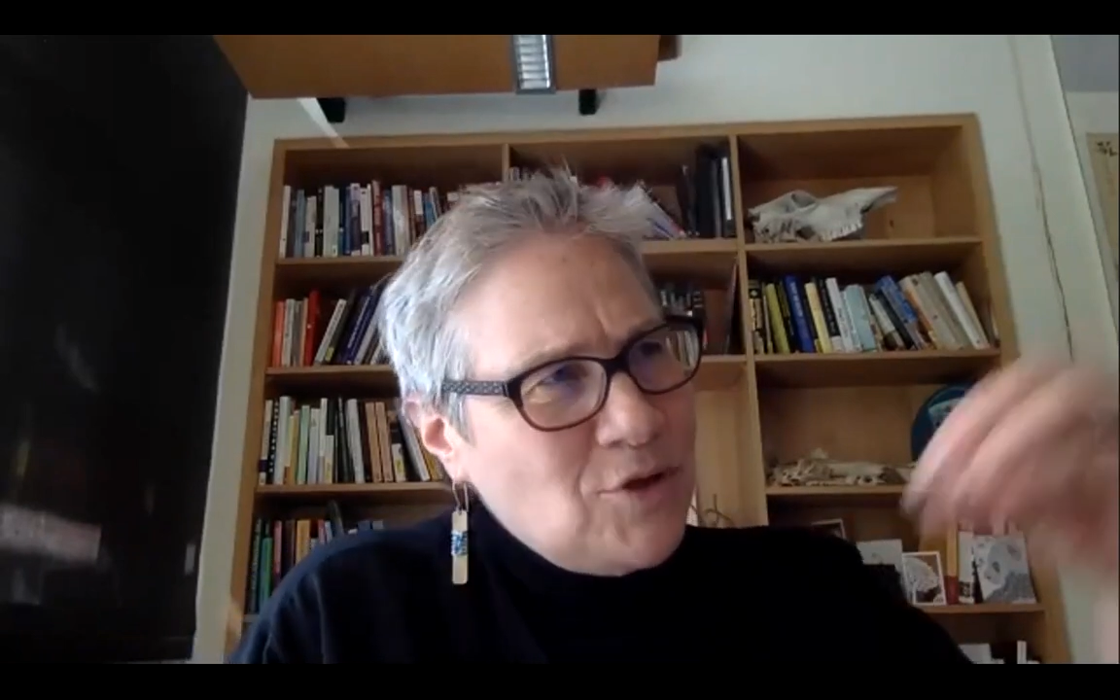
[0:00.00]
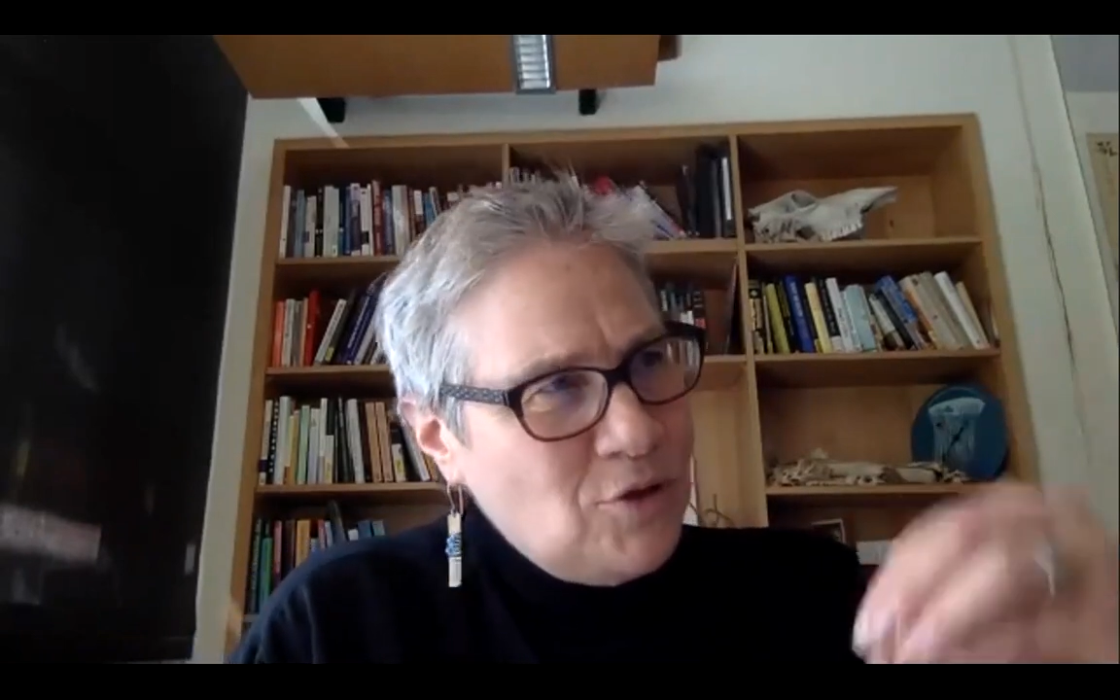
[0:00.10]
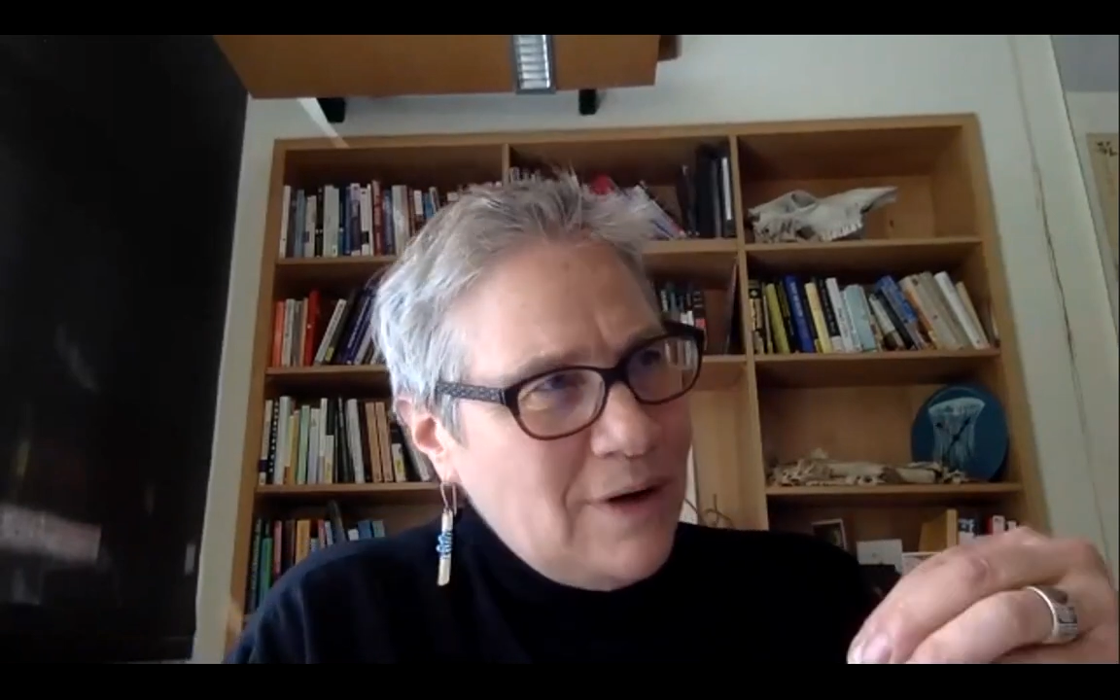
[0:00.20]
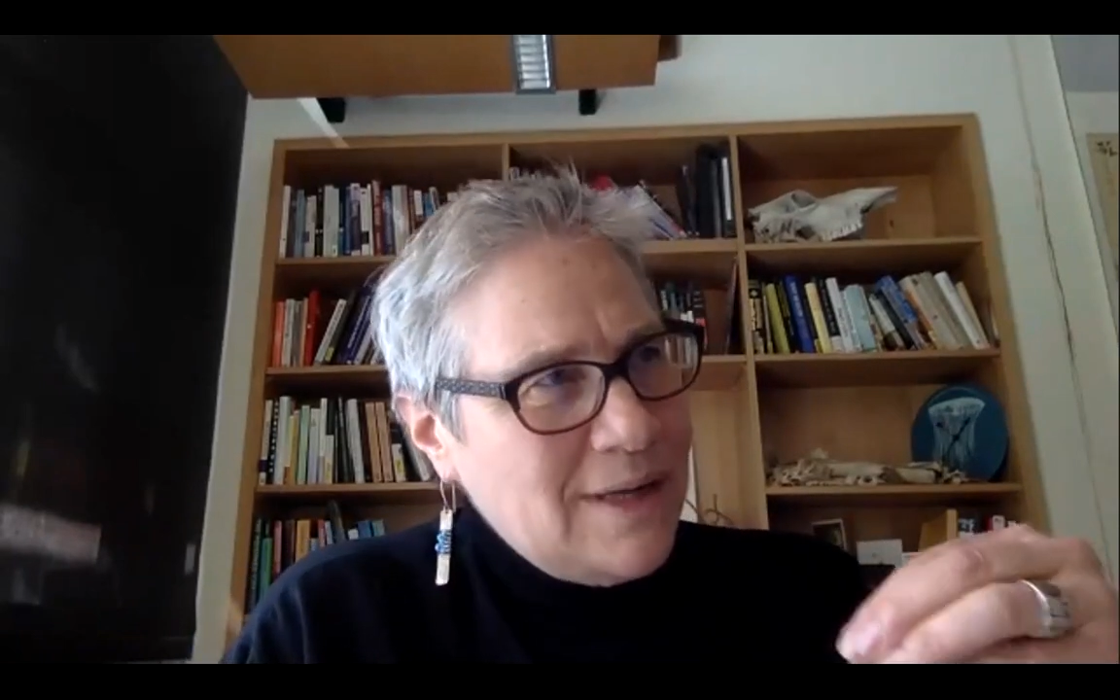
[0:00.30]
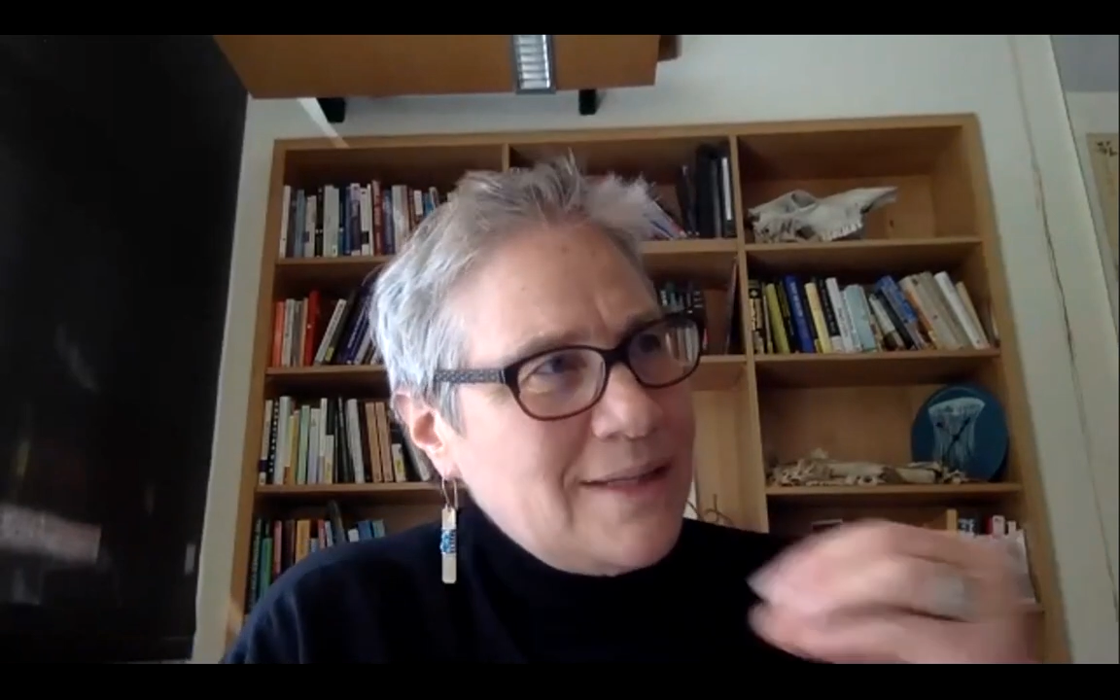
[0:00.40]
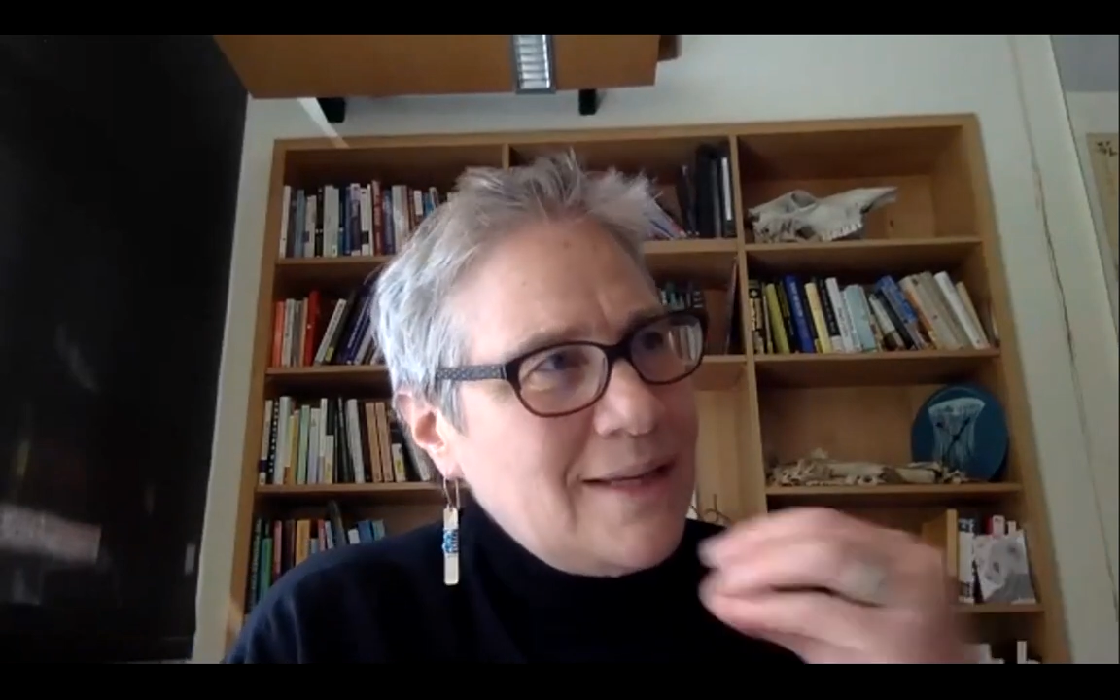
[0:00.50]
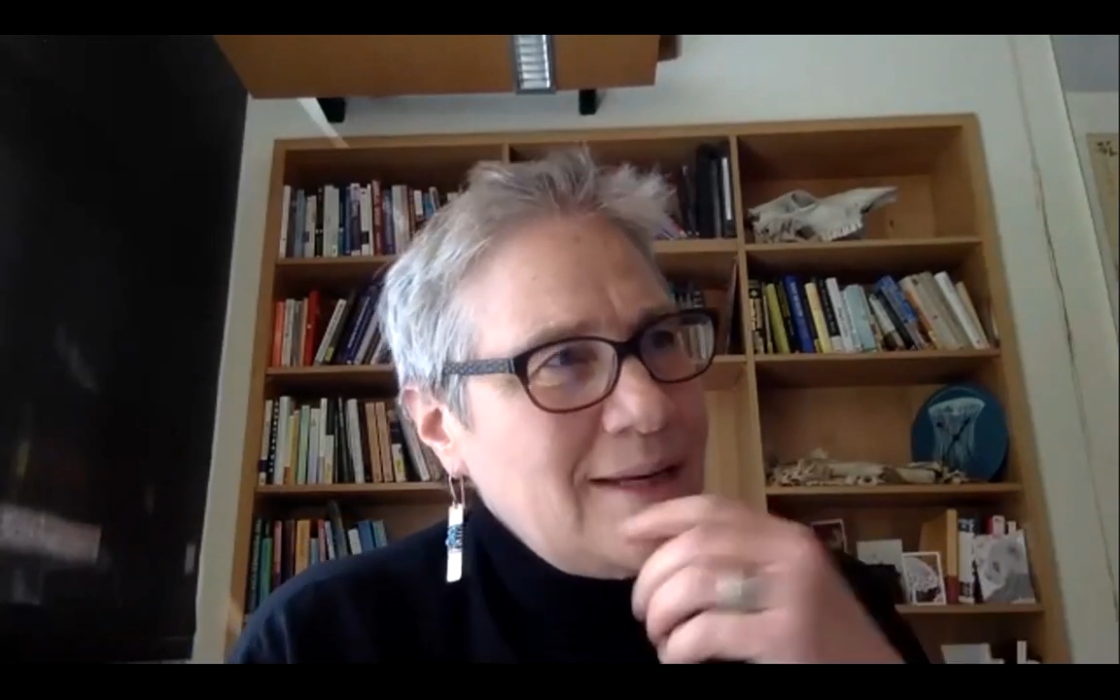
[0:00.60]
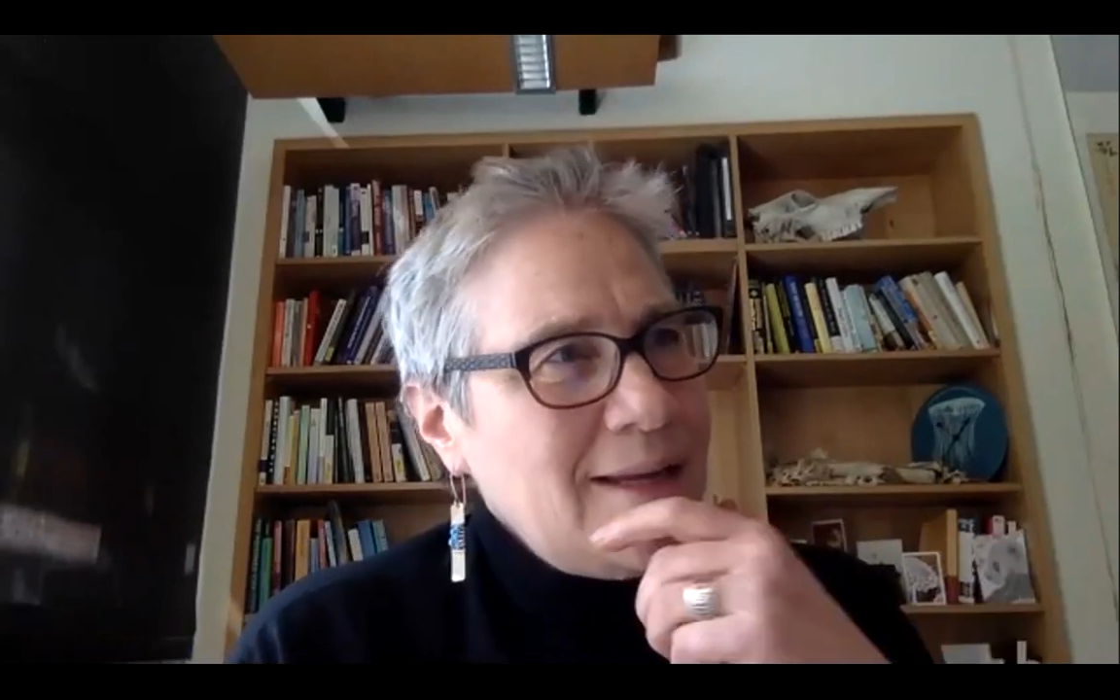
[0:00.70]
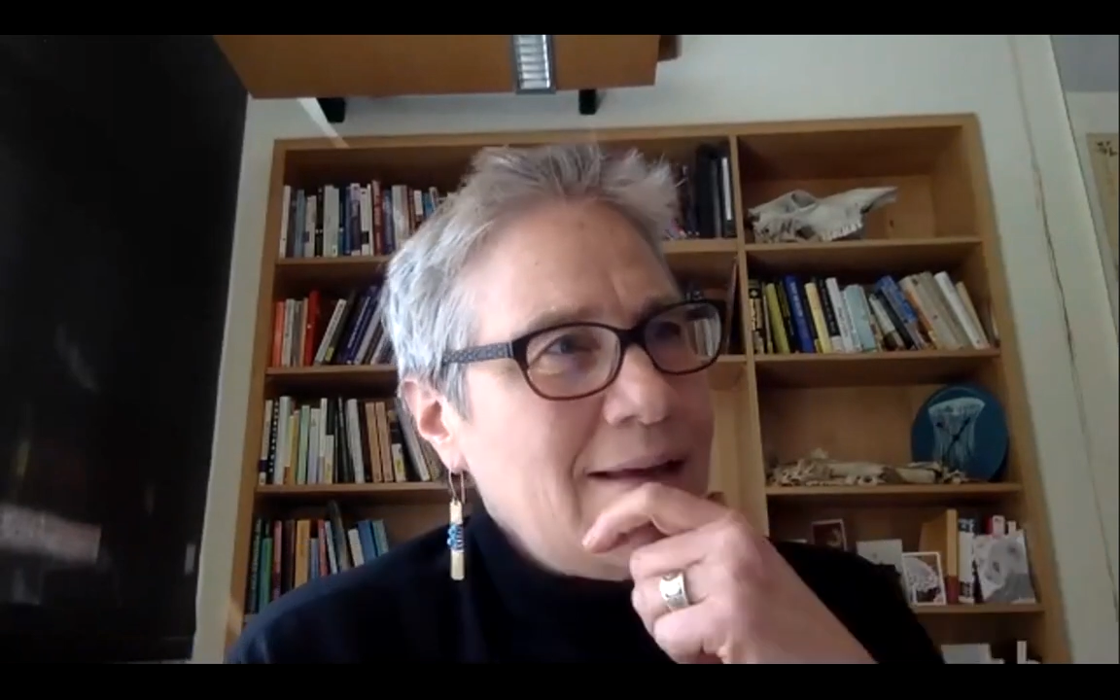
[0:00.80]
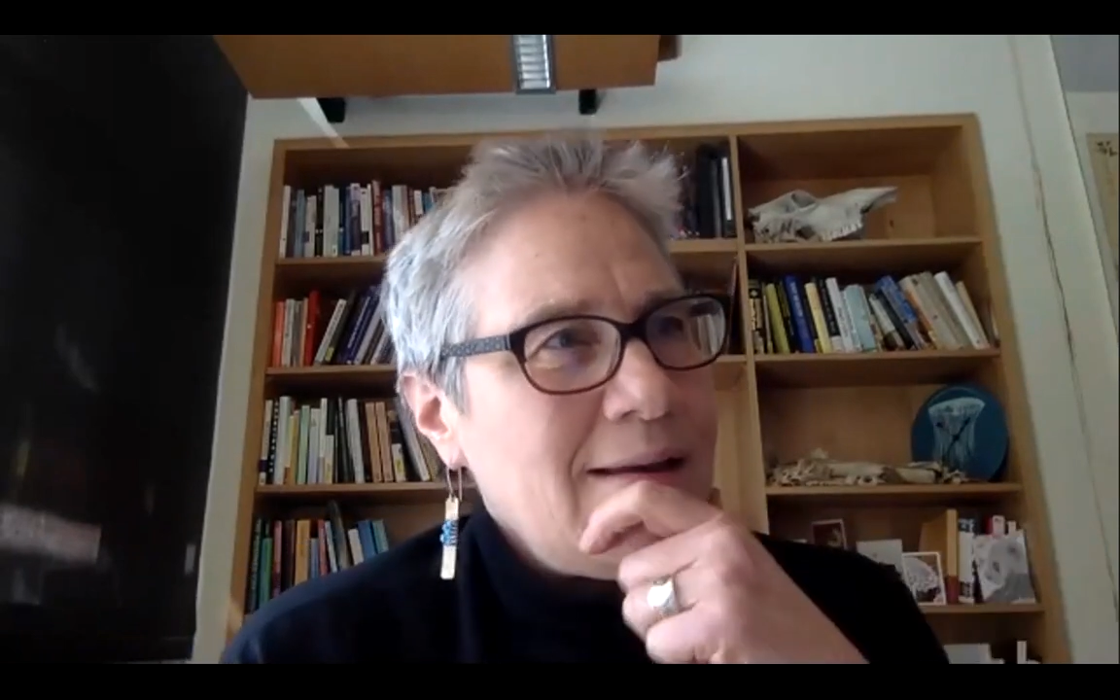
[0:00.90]

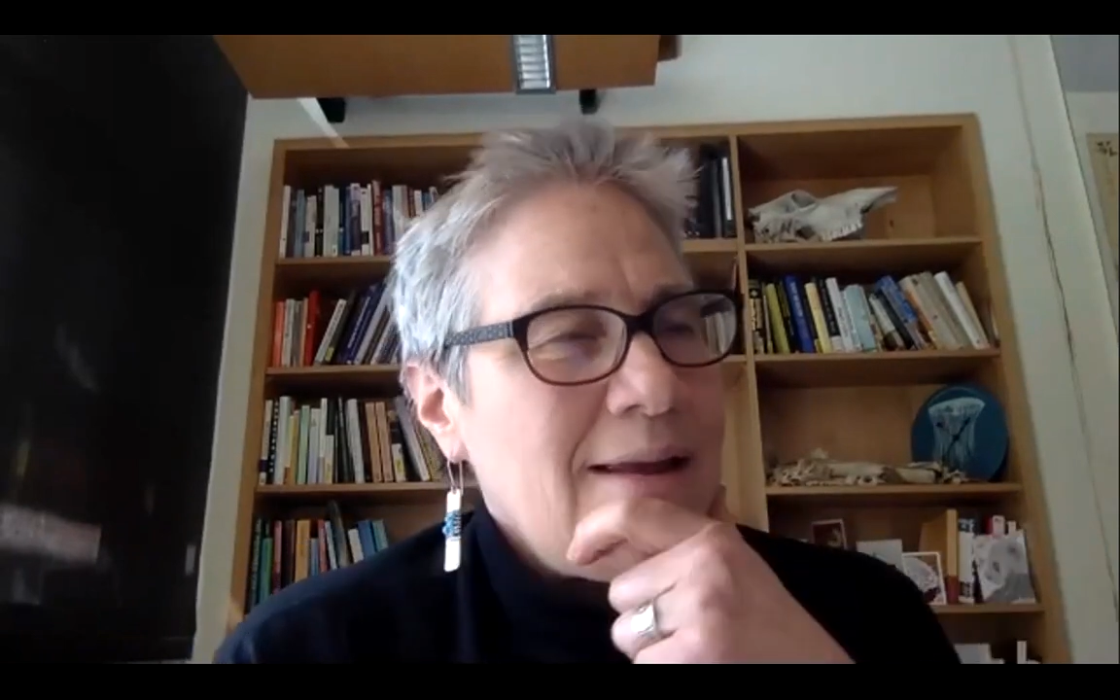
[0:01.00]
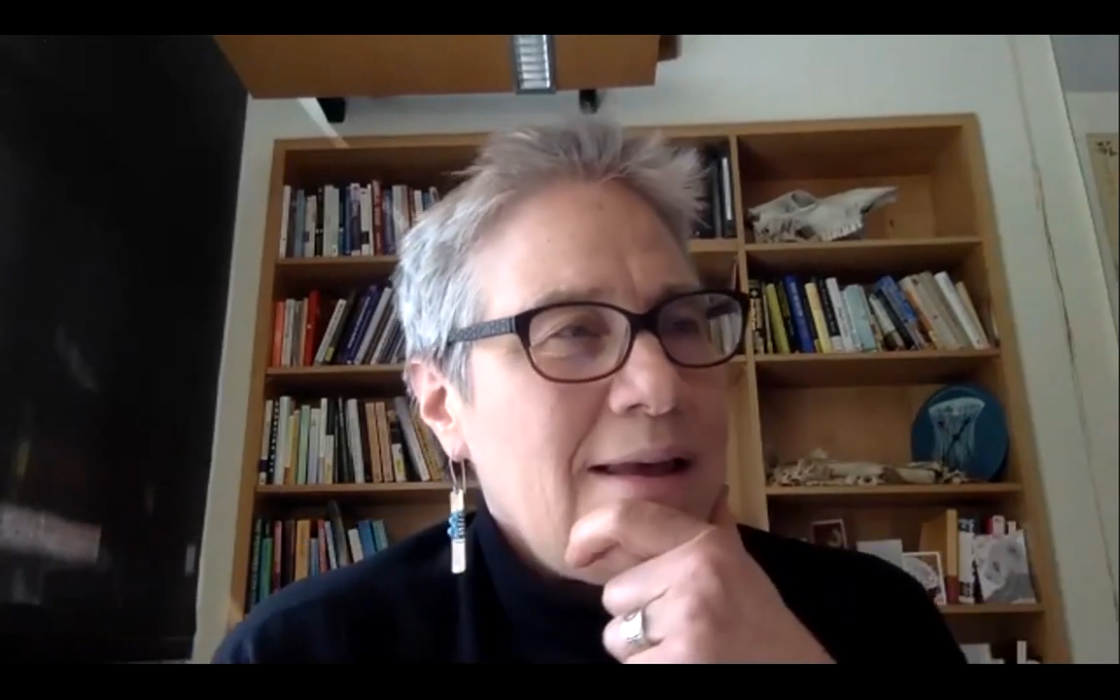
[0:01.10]
translating it,